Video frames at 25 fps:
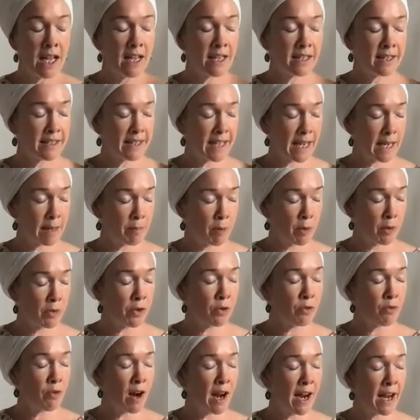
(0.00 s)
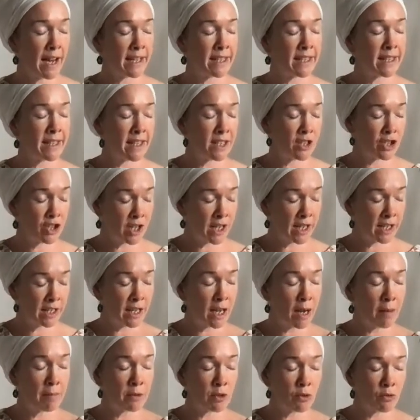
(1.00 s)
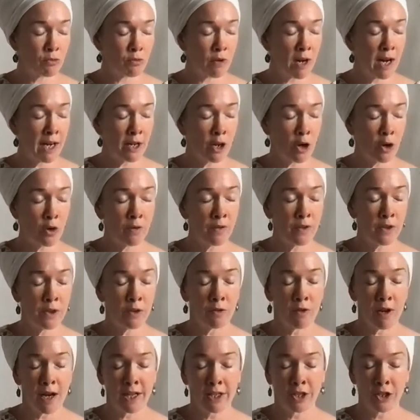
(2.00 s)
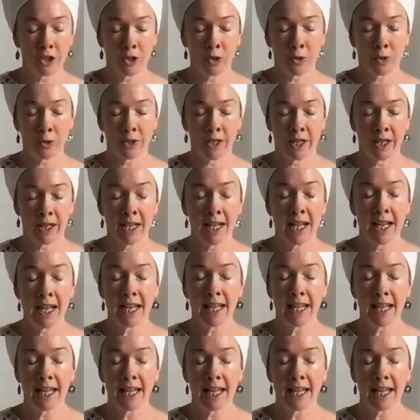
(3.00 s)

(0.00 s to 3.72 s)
Same on the right, the chin comes right over the right shoulder.